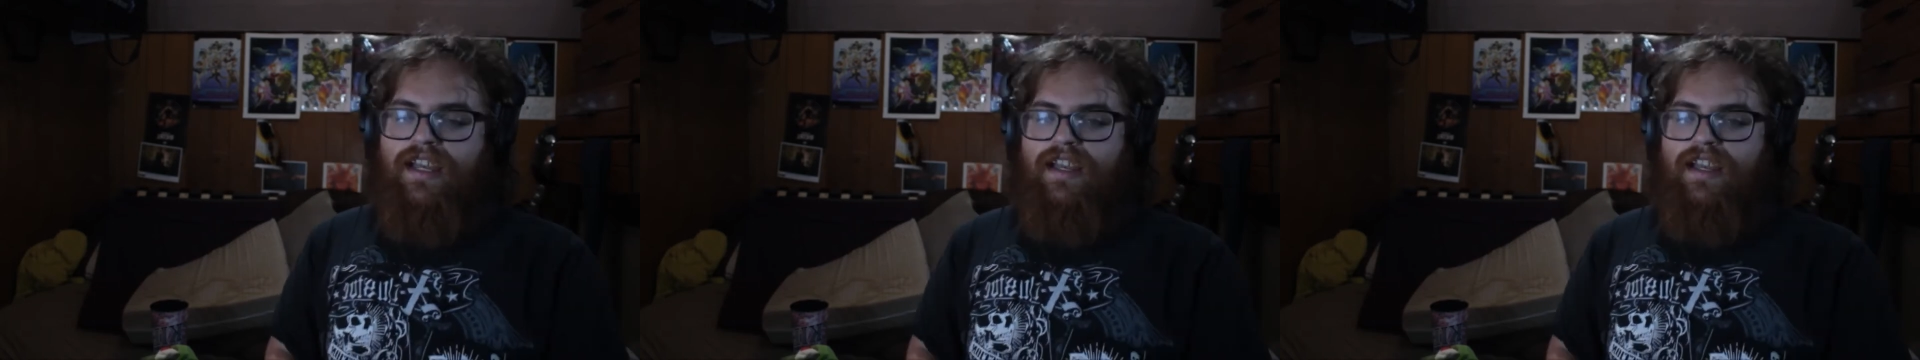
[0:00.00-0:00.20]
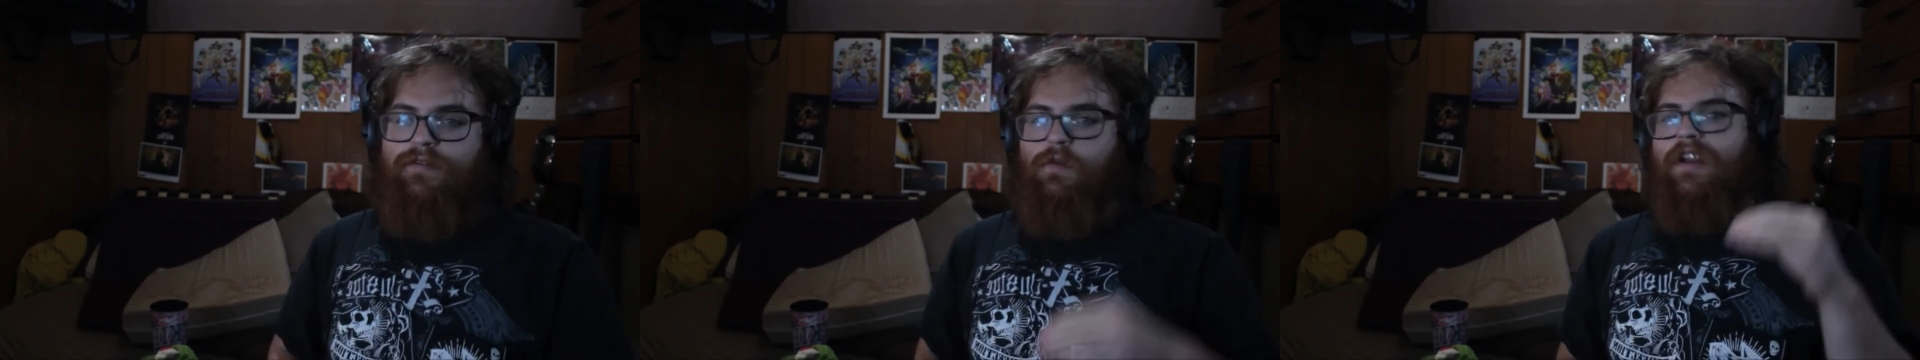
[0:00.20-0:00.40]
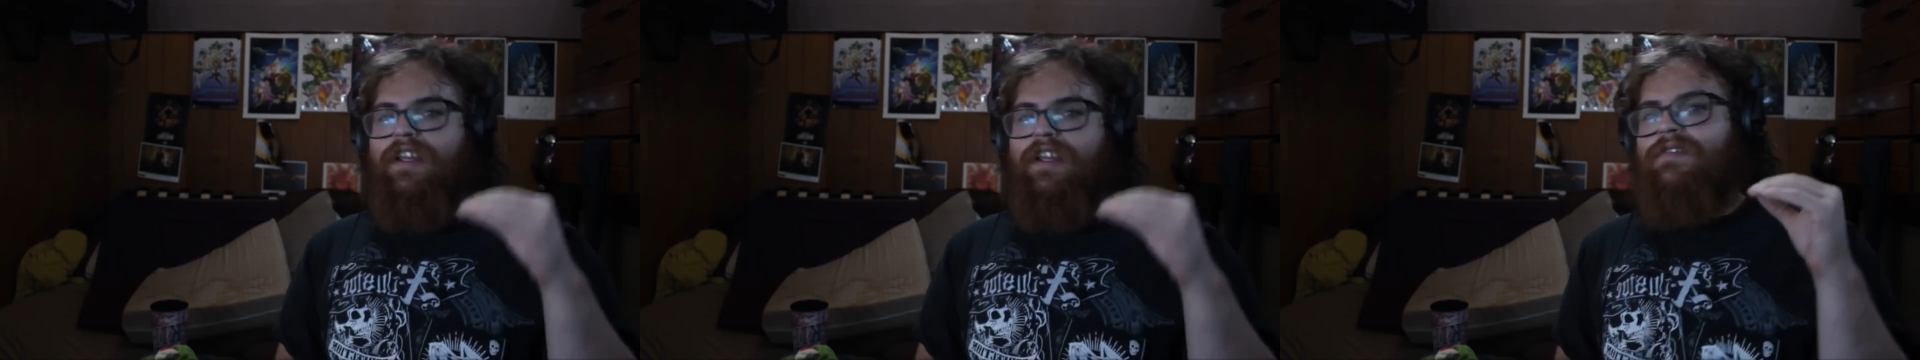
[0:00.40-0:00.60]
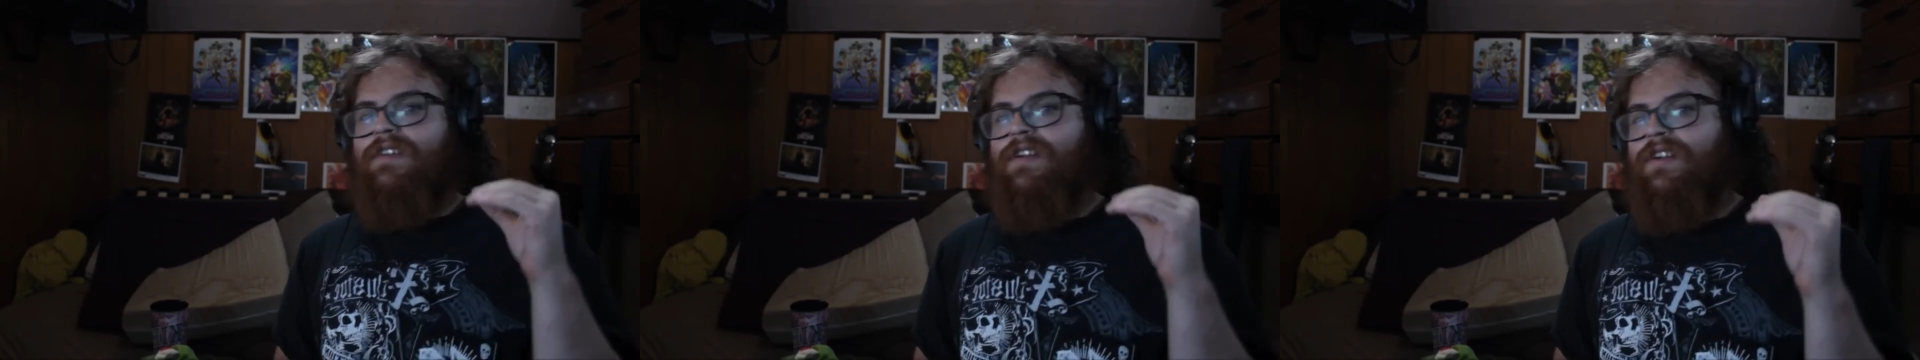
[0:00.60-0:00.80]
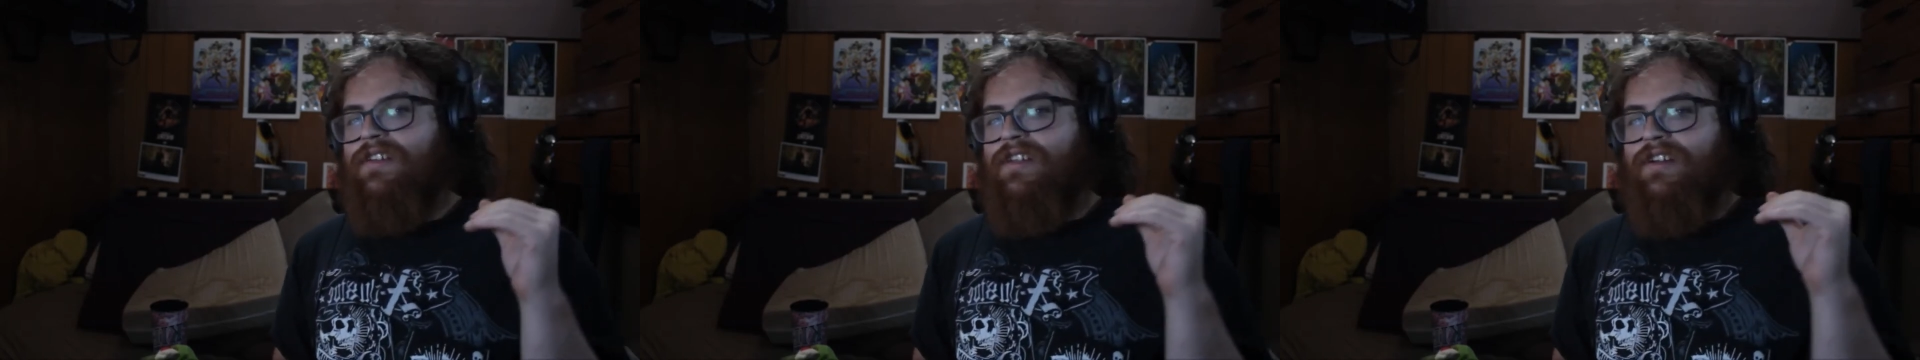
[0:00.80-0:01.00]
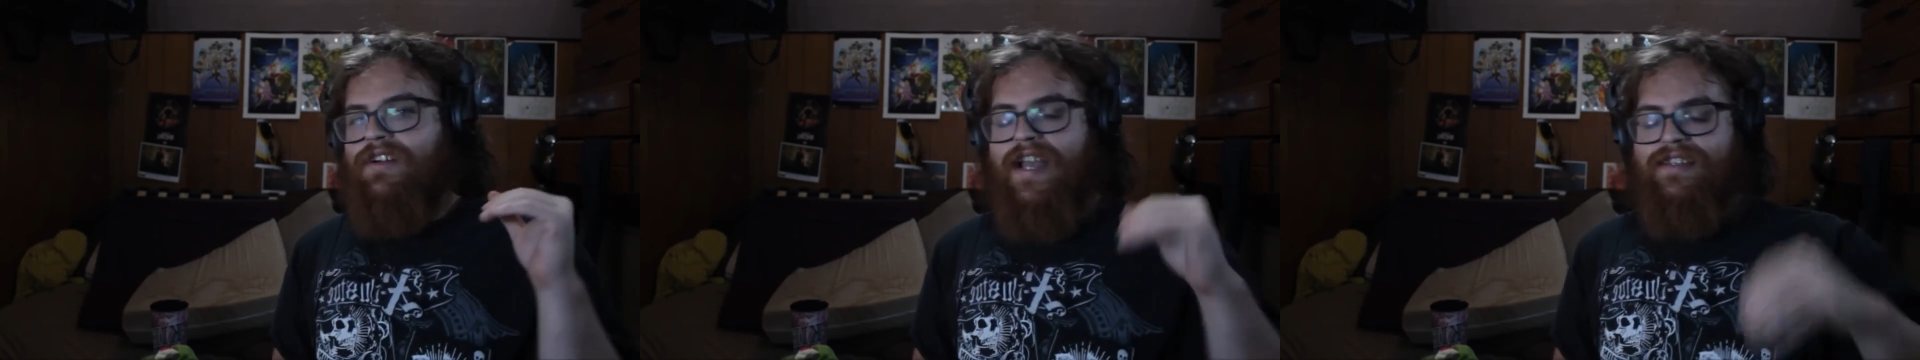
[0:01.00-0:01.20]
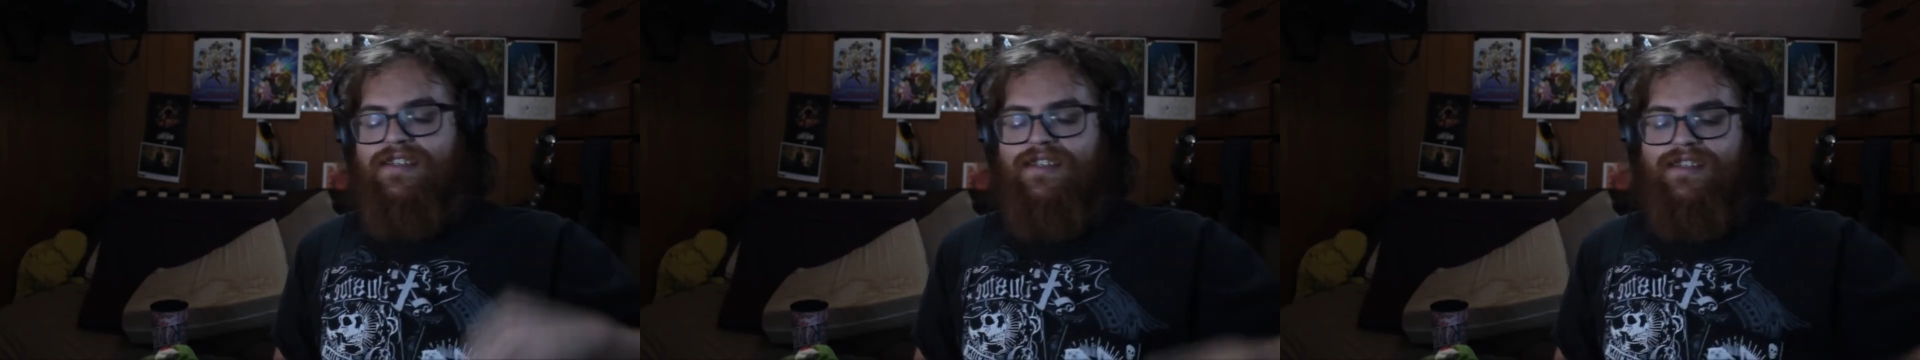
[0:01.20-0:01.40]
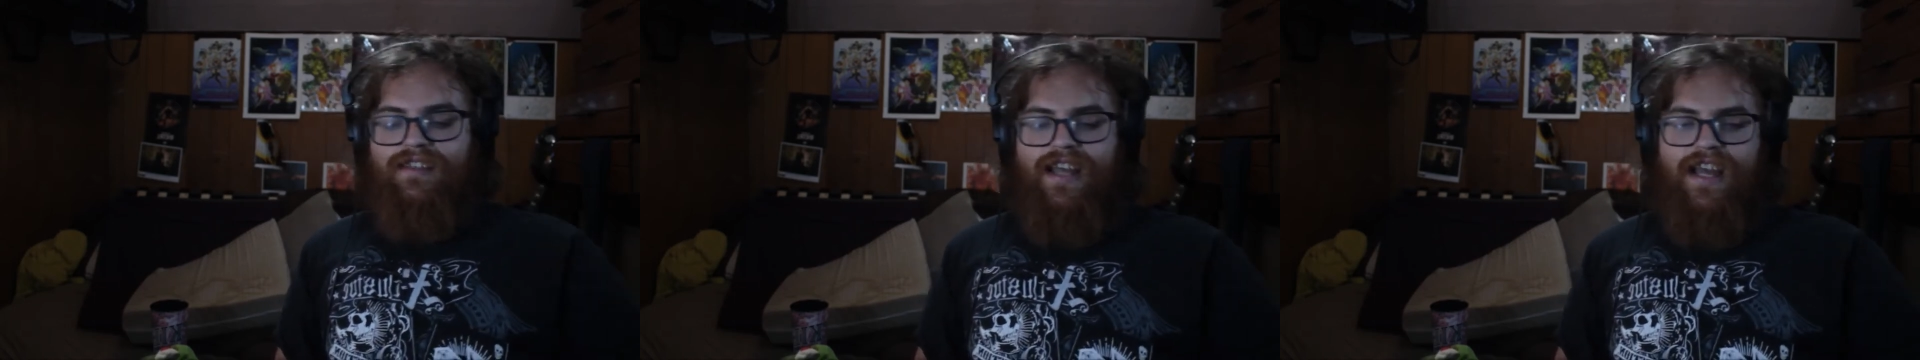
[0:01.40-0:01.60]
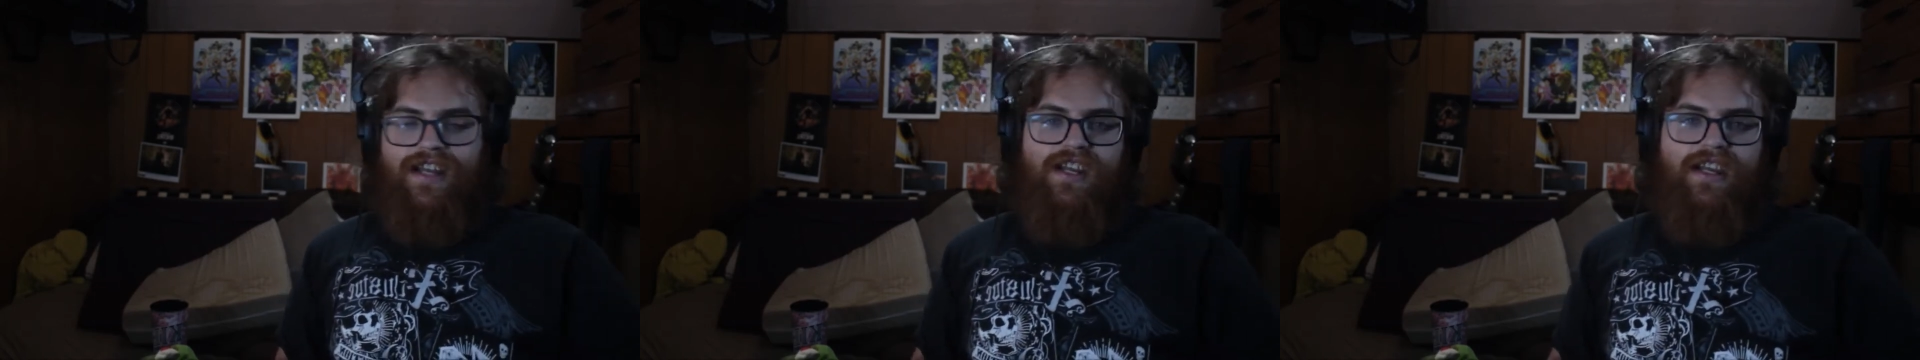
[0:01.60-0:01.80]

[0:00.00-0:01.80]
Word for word: If you want even earlier access than that,